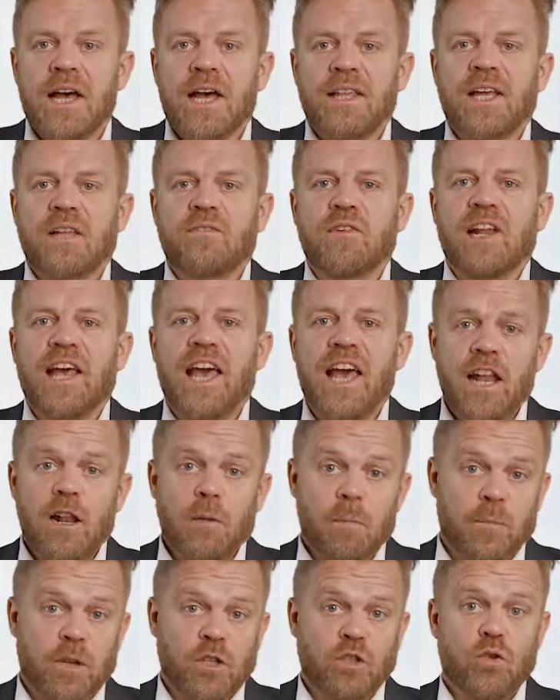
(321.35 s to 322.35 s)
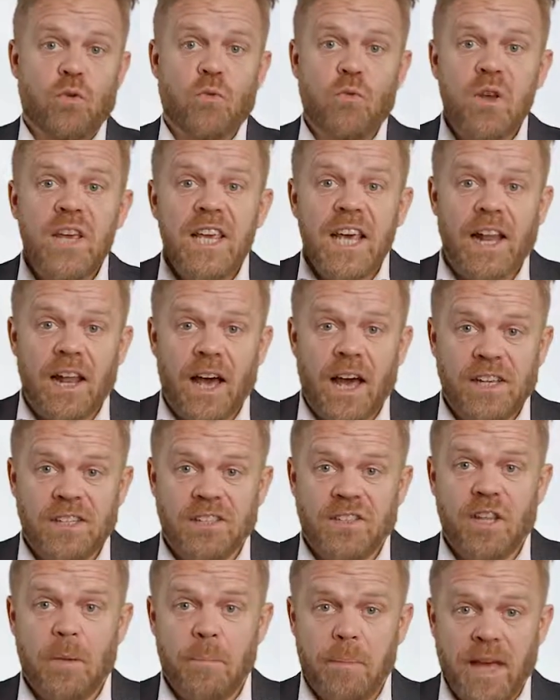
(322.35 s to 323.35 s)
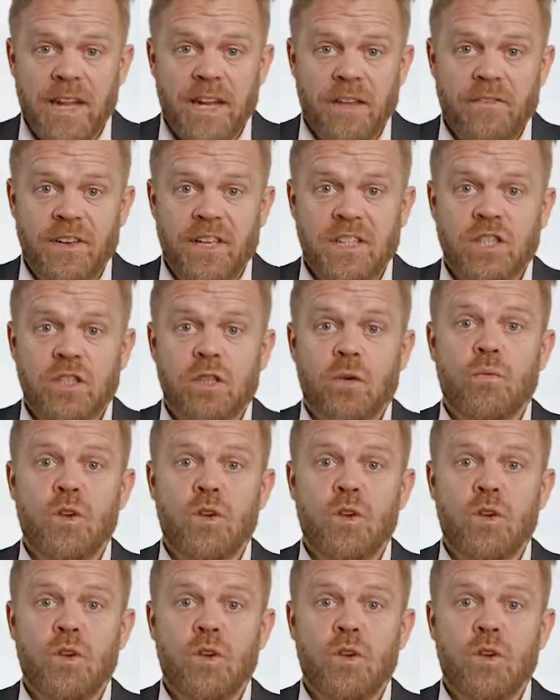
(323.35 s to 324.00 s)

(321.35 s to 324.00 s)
that will help us to realize the benefits